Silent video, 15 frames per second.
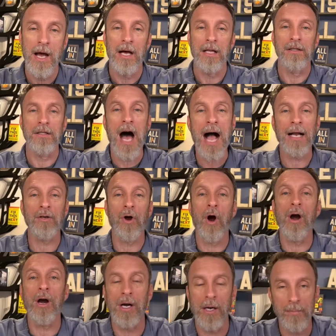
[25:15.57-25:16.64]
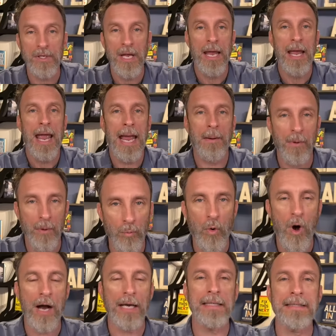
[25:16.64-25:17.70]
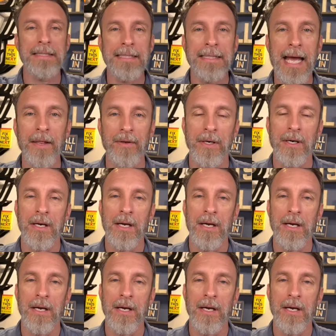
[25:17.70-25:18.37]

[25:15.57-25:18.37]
locked arms and we're walking together.